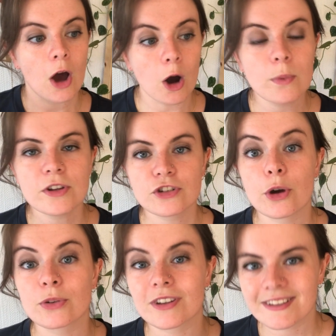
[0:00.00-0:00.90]
only
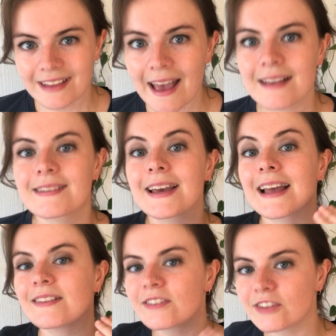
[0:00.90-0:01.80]
show success
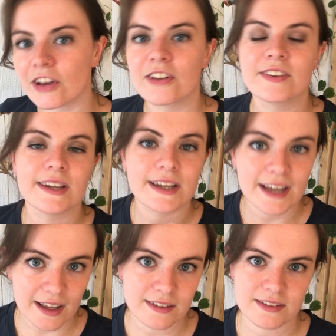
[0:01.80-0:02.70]
against certain
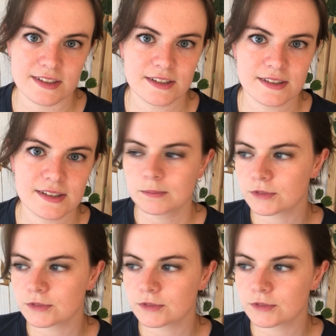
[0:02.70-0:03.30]
cancers.